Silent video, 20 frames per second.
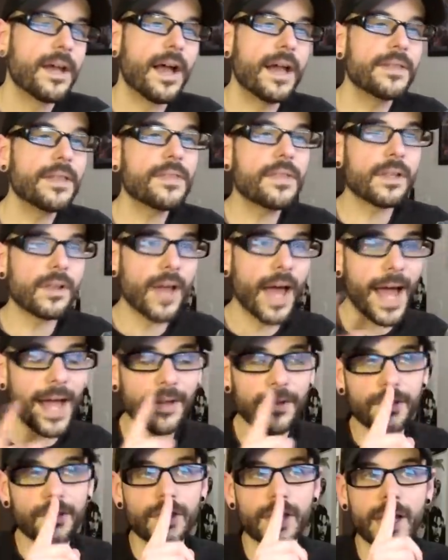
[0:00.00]
And then the
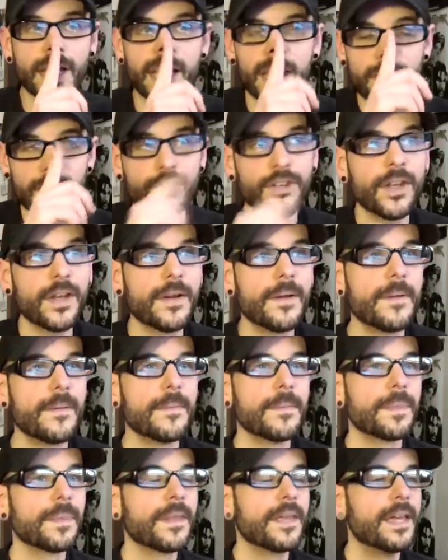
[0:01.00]
last thing is
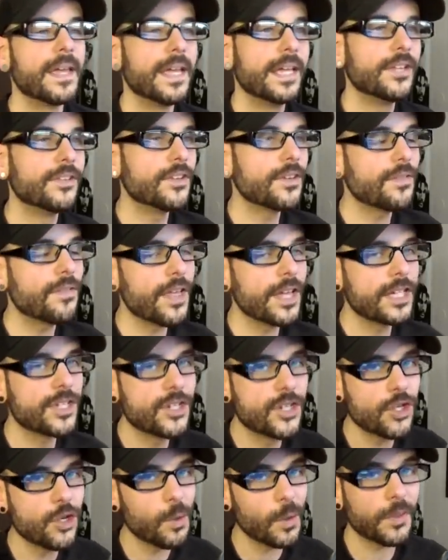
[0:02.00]
is if they
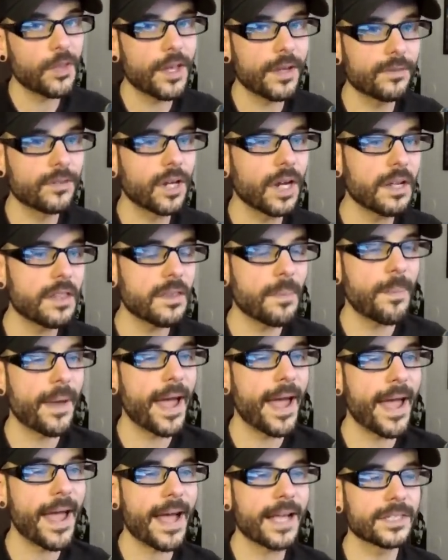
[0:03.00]
do what they've done in the
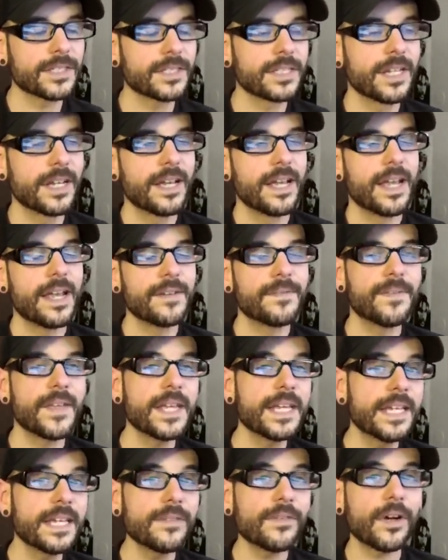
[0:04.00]
past. If
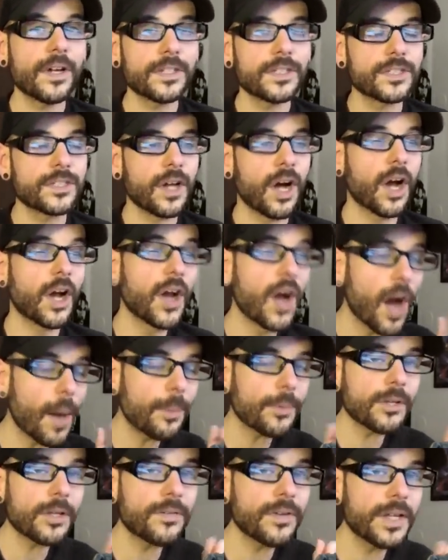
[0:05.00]
they give us a
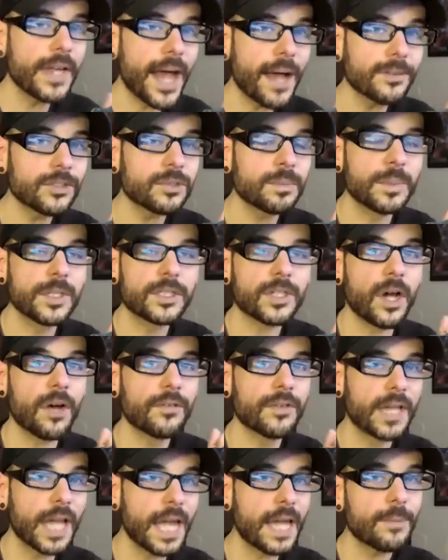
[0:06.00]
couple of announcements
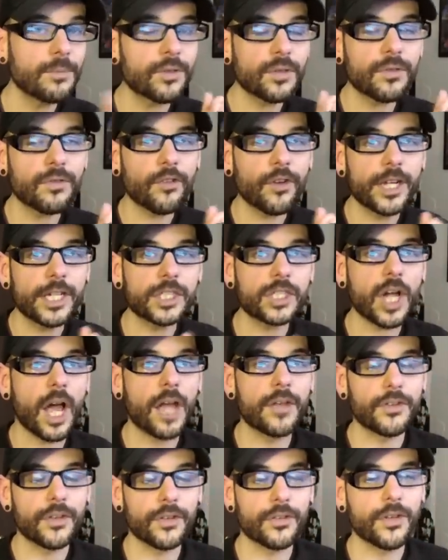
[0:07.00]
of games and
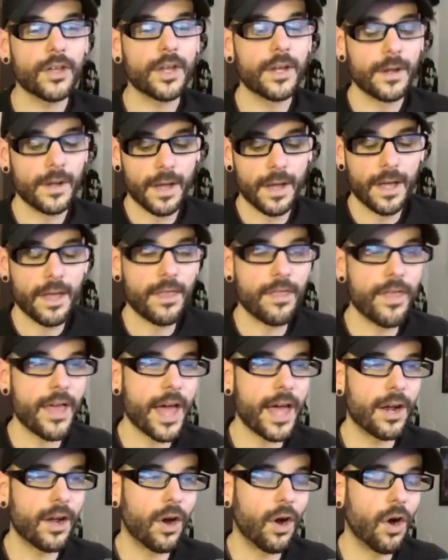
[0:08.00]
franchises
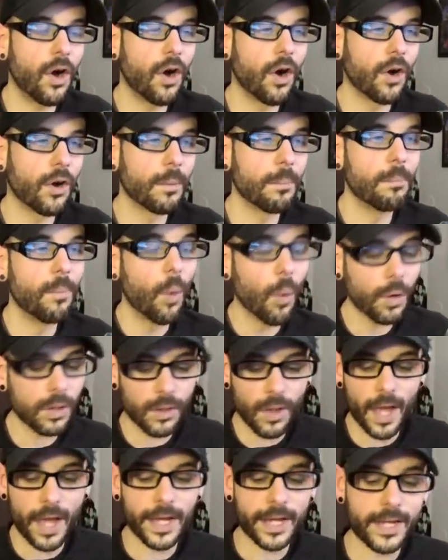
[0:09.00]
that are
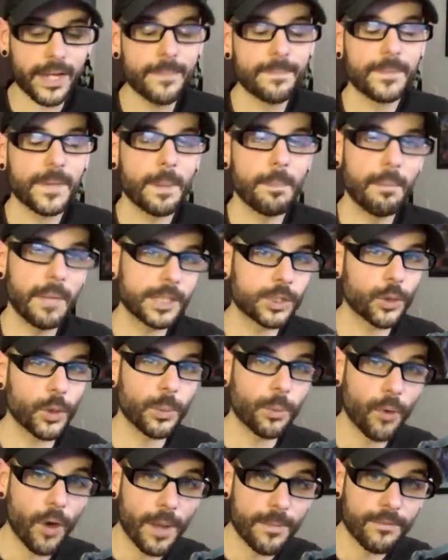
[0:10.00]
more like
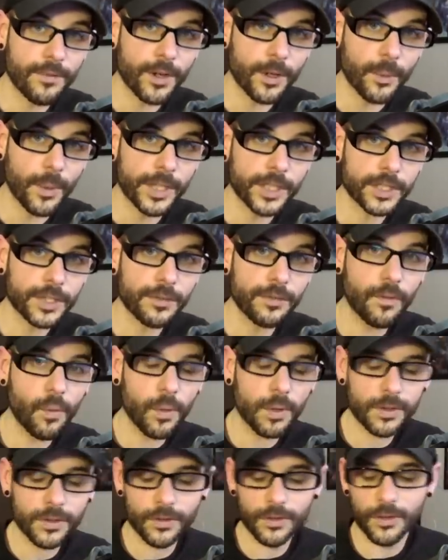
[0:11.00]
Metroid Prime Federation
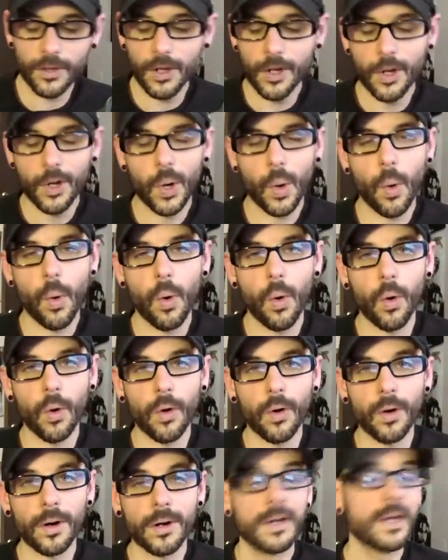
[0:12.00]
Force
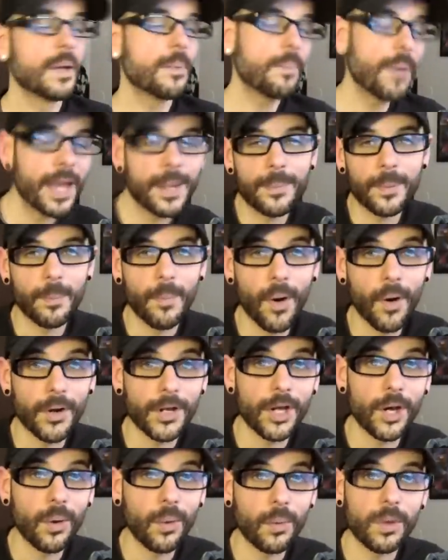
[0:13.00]
or Paper
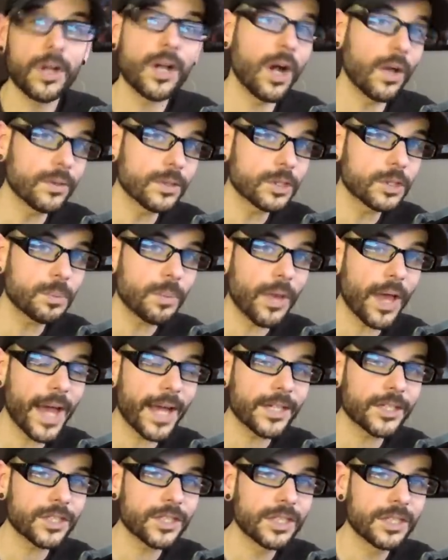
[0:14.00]
Mario Color
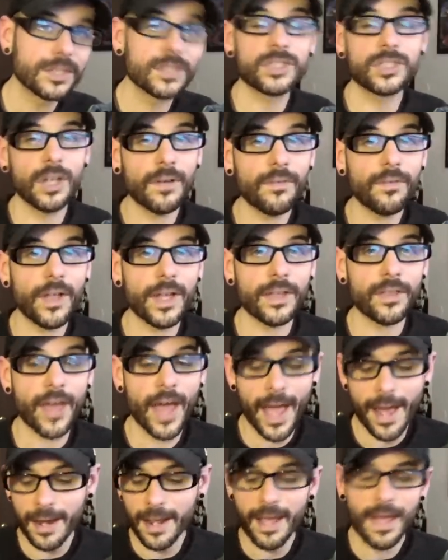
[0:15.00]
Splash, stuff like
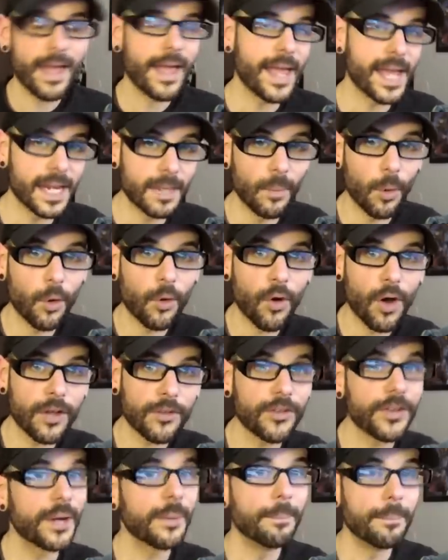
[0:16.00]
that, Animal
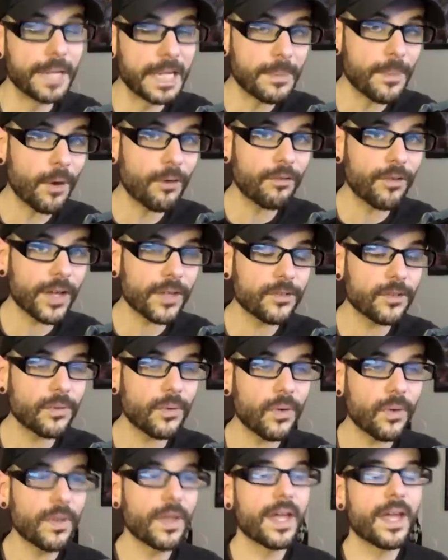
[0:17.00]
Crossing Amiibo
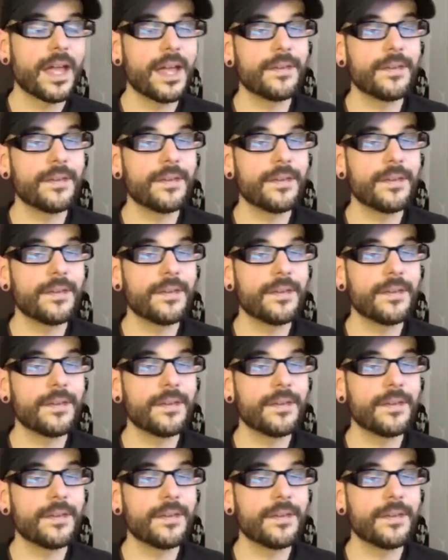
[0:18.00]
Festival.